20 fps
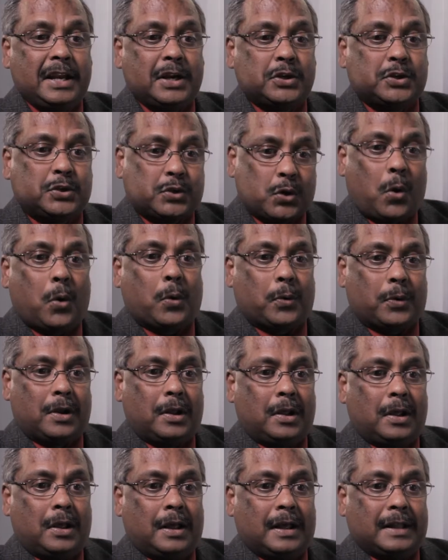shown
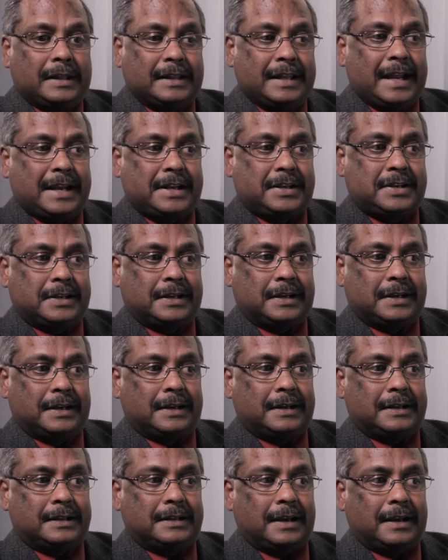that
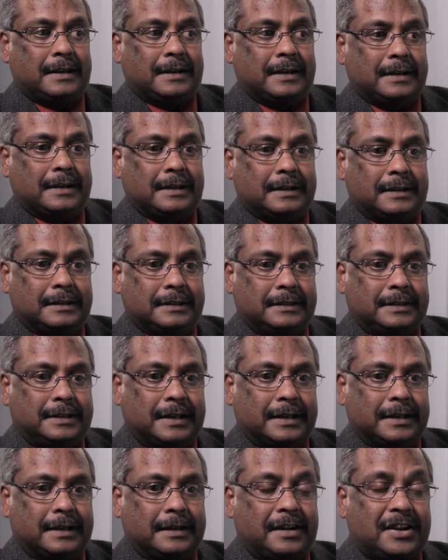
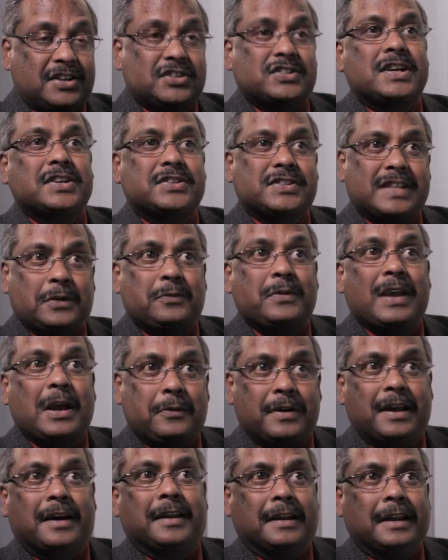the research that we
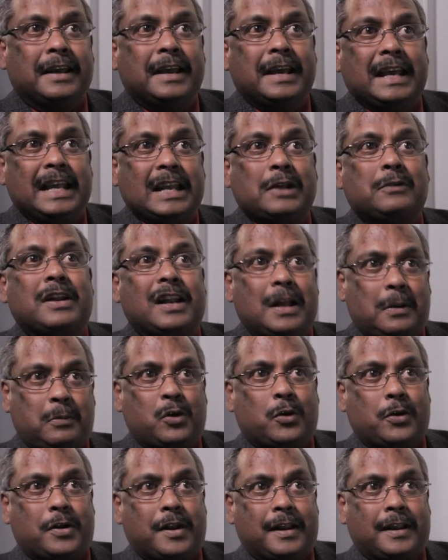have done in our
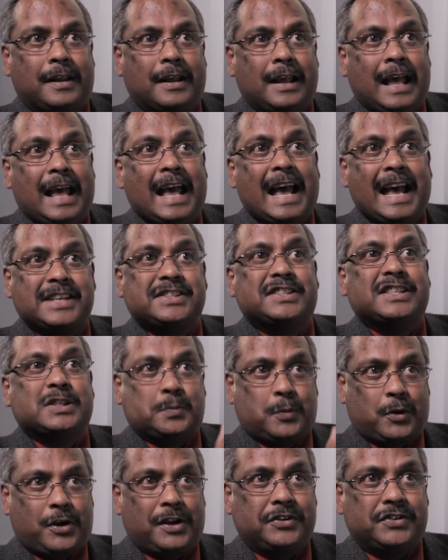laboratory has this
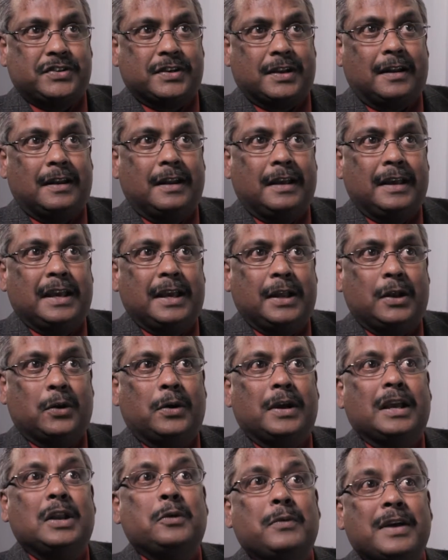potential,
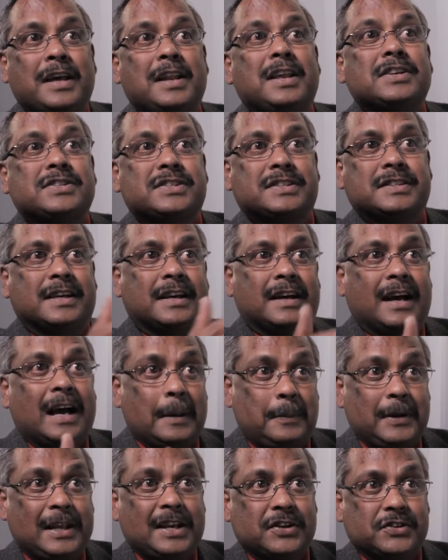in various
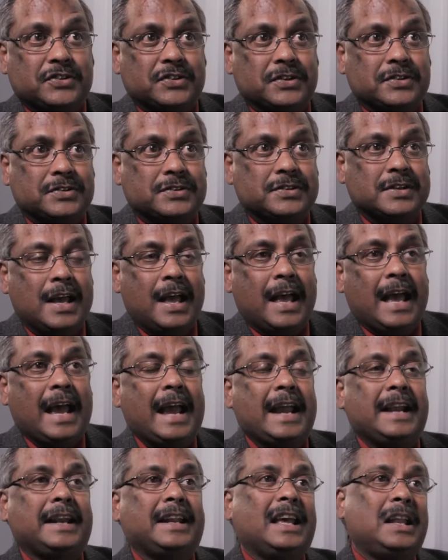applications,
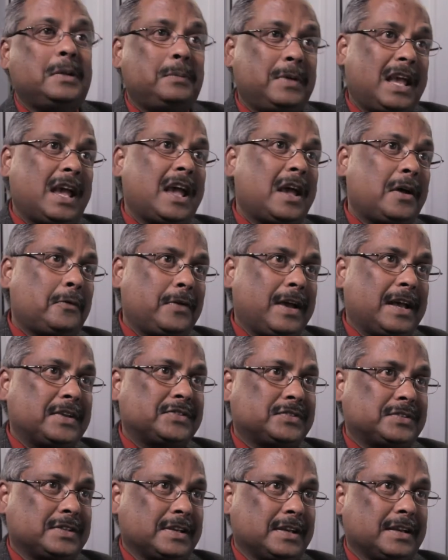and NBAF
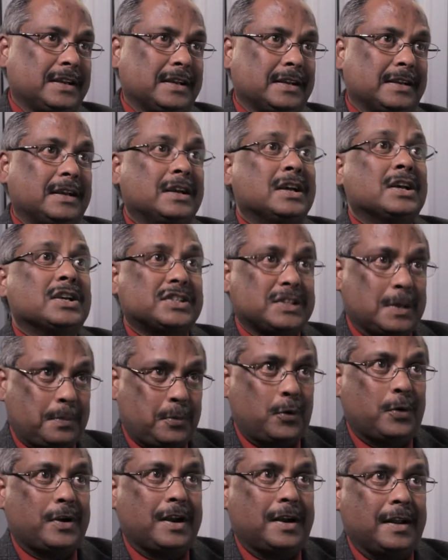has
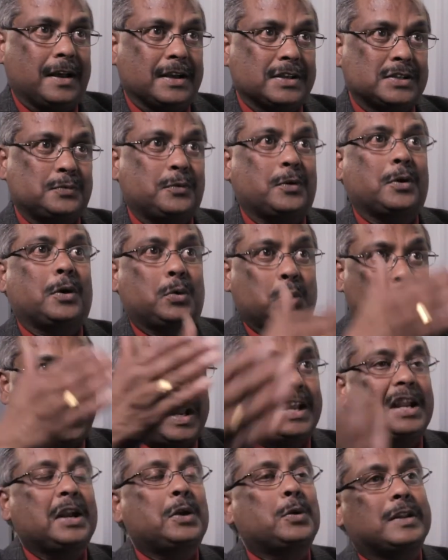supported us to
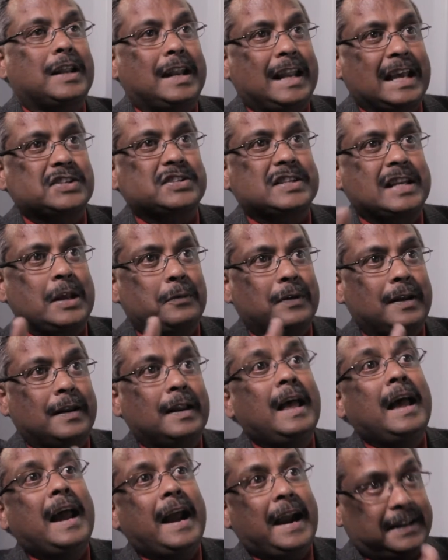take it to the next level,
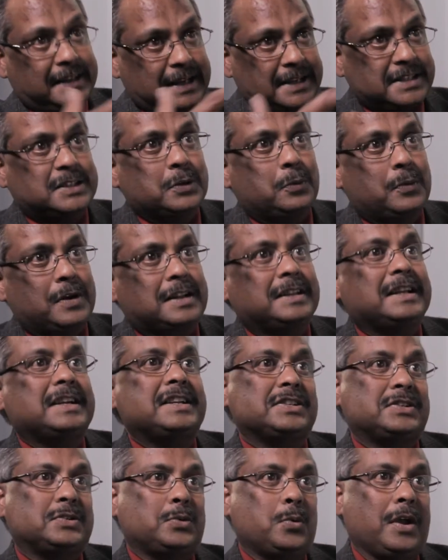and that's the work that
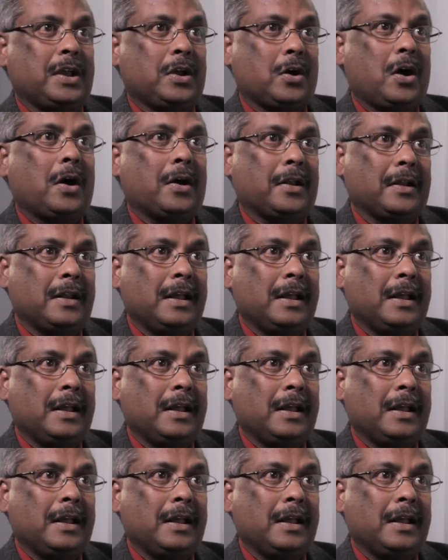is going on.